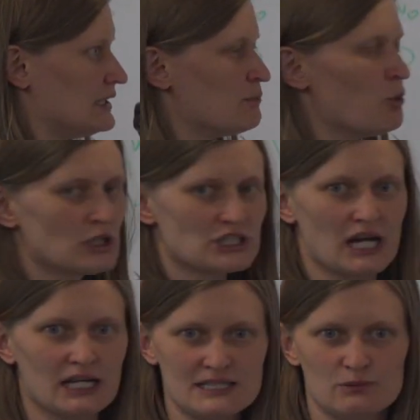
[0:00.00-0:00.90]
the more
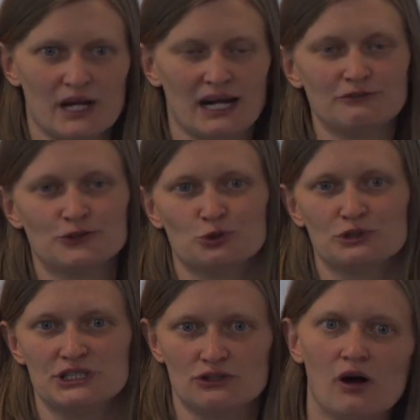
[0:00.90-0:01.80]
chance we have to
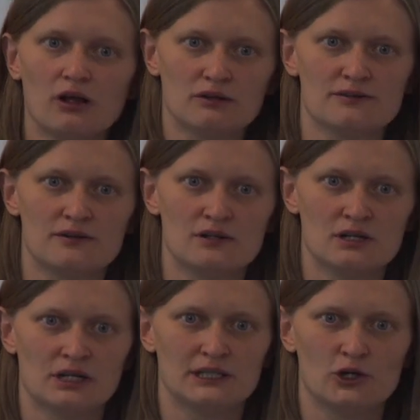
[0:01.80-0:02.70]
resolve
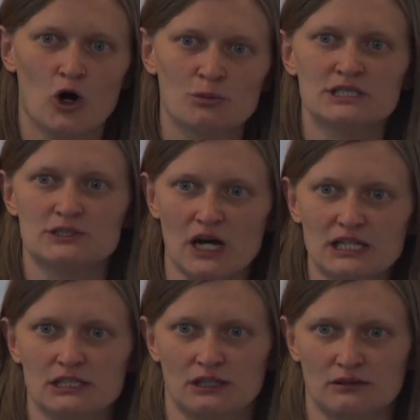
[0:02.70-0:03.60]
the common
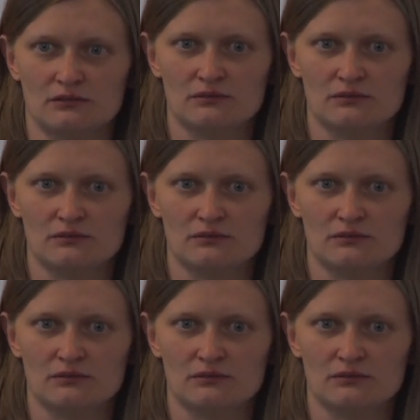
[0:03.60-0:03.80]
structure.